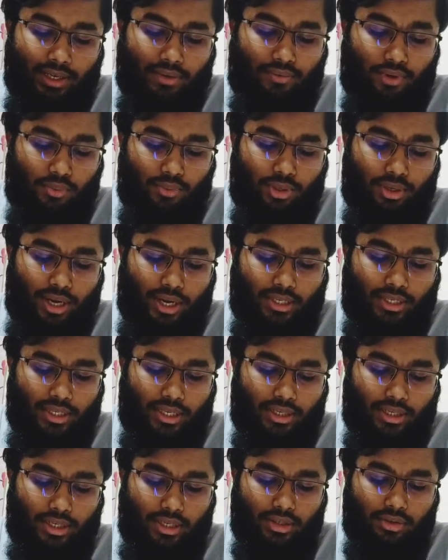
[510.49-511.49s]
and from the right
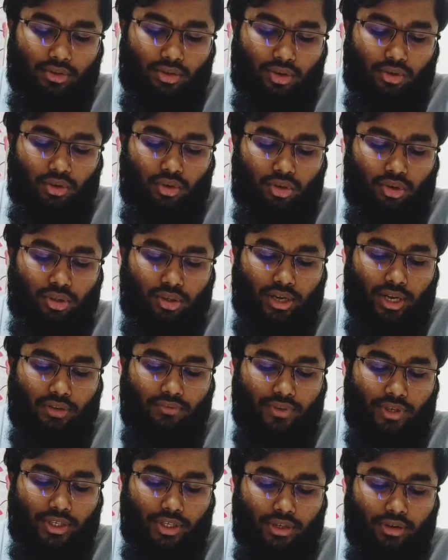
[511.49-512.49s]
heart it will go to the right
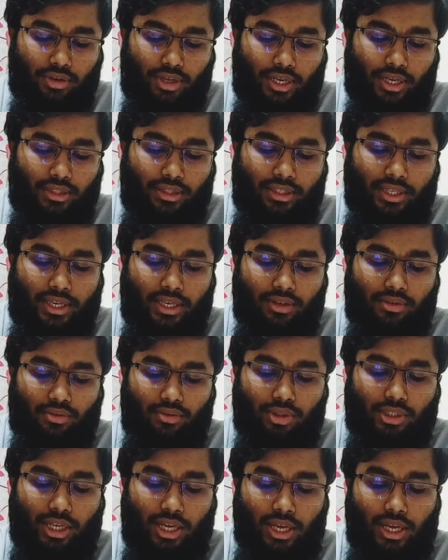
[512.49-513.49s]
ventricle and then
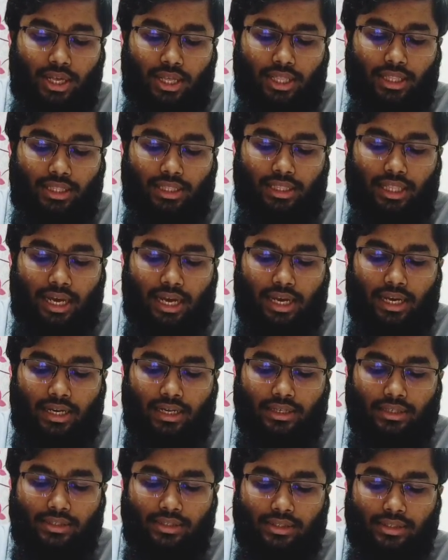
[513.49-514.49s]
to the
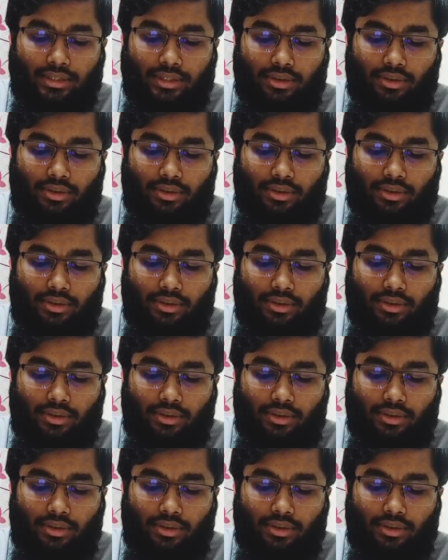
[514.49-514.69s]
lungs.